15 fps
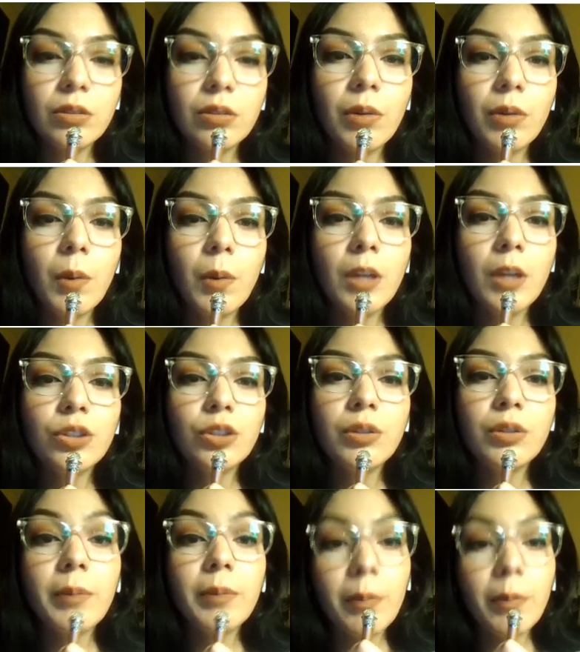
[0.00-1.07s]
I want you to
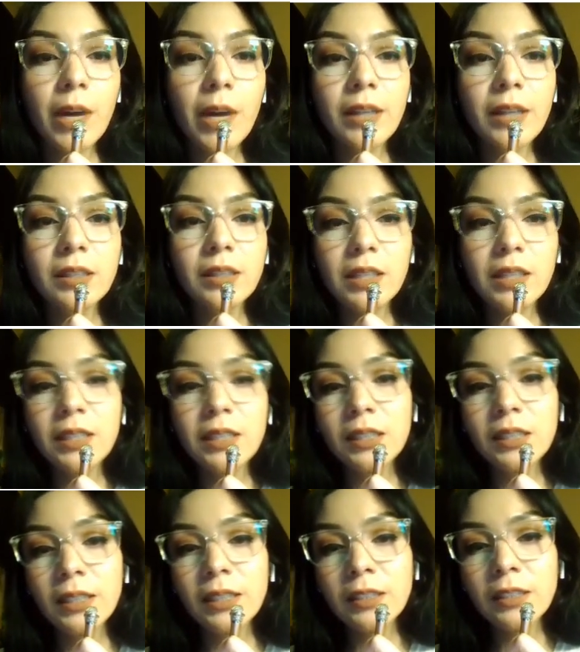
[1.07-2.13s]
memorize these
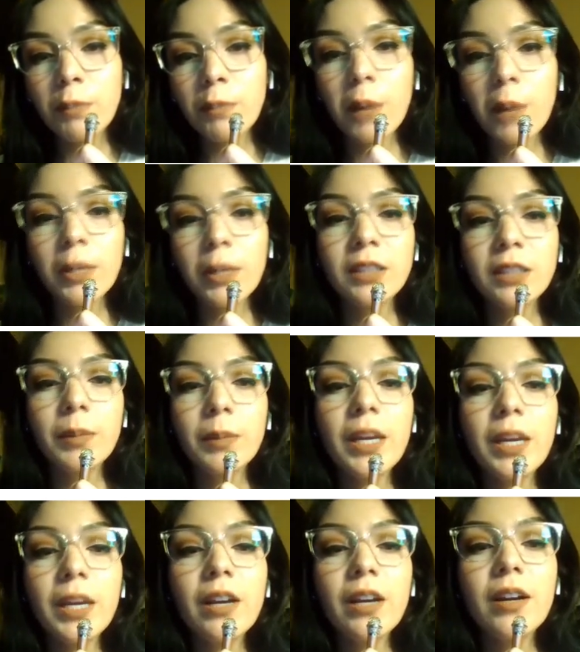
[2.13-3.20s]
extensive properties up
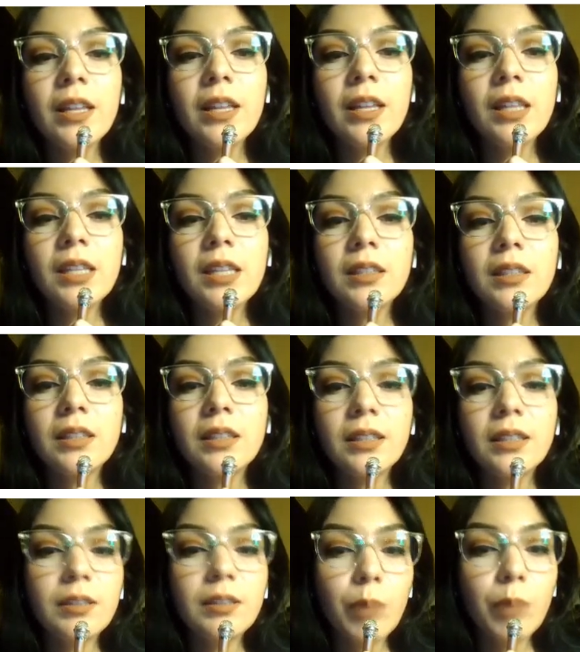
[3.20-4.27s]
here and these
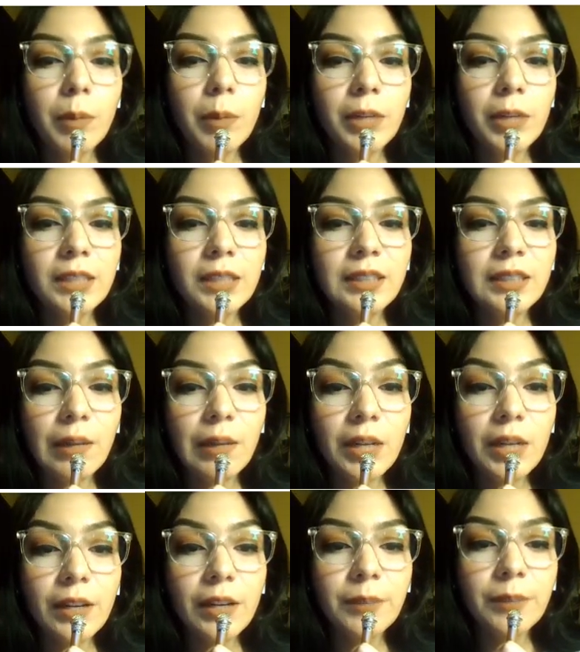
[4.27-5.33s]
intensive properties down here.